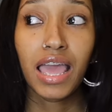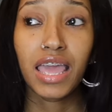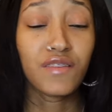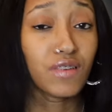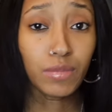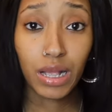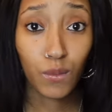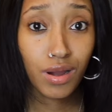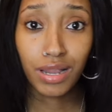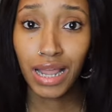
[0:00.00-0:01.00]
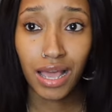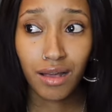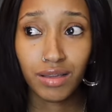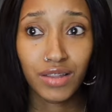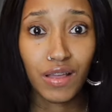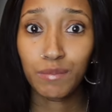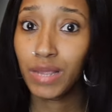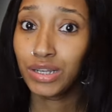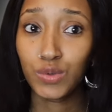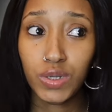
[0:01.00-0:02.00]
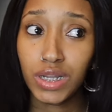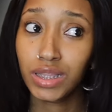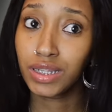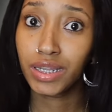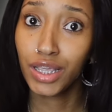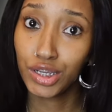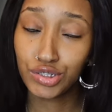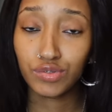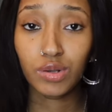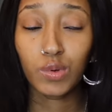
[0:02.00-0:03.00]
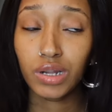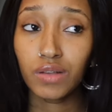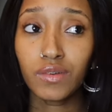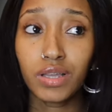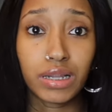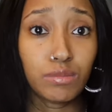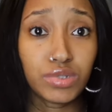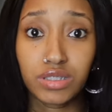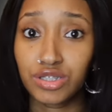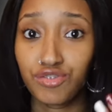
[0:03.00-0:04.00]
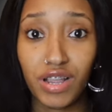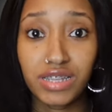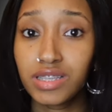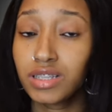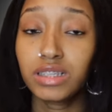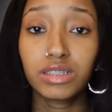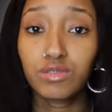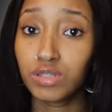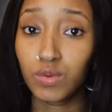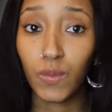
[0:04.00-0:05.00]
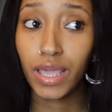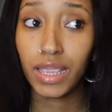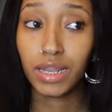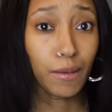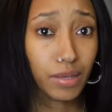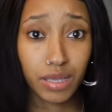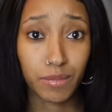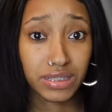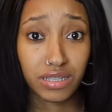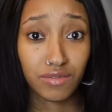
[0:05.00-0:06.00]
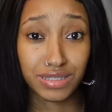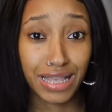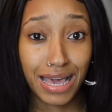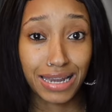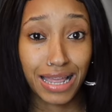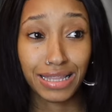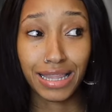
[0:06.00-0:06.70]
if I'm not working out, if I'm not doing nothing extra or whatever, and I'm just drastically losing weight, I'll get myself zada.